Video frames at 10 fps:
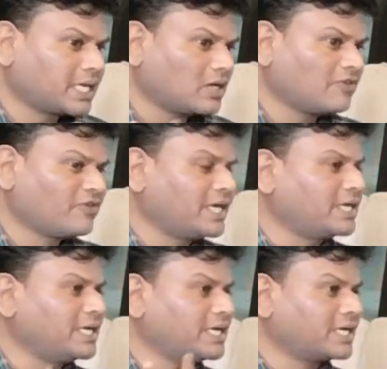I cannot
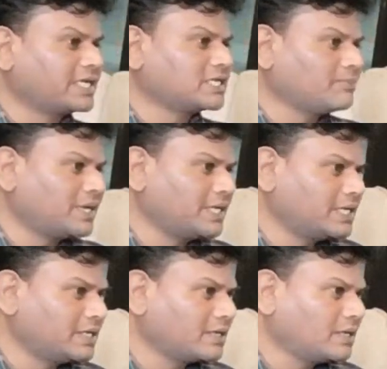find an international
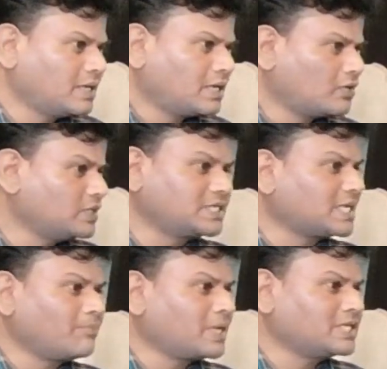buyer. Now, these